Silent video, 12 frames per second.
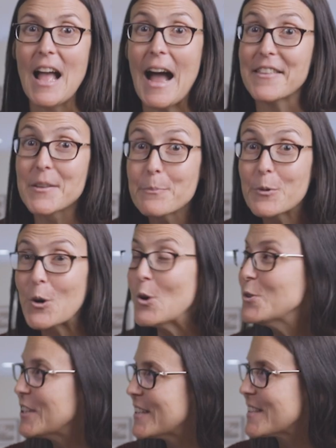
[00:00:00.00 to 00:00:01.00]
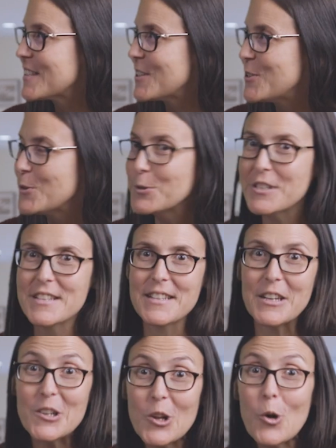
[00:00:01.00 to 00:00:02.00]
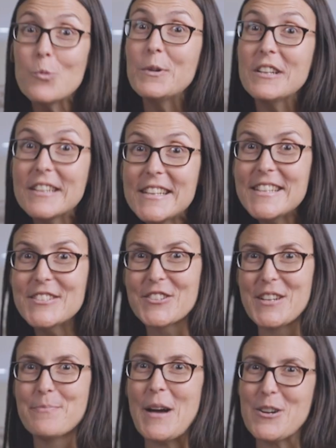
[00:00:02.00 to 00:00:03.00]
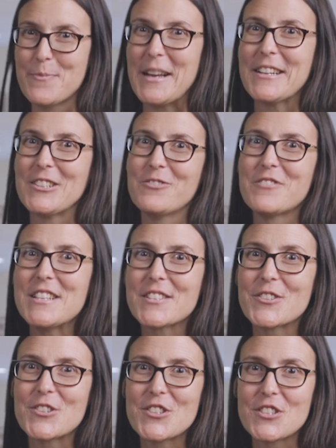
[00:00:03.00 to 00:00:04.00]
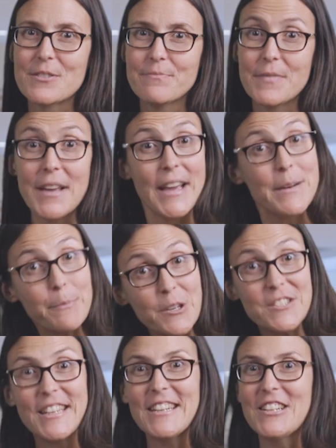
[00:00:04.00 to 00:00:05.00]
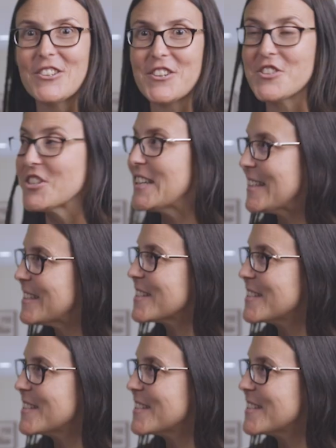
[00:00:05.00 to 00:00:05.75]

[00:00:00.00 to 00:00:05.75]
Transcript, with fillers: And the Broad Institute is a global leader in biomedical research, in particular in genetic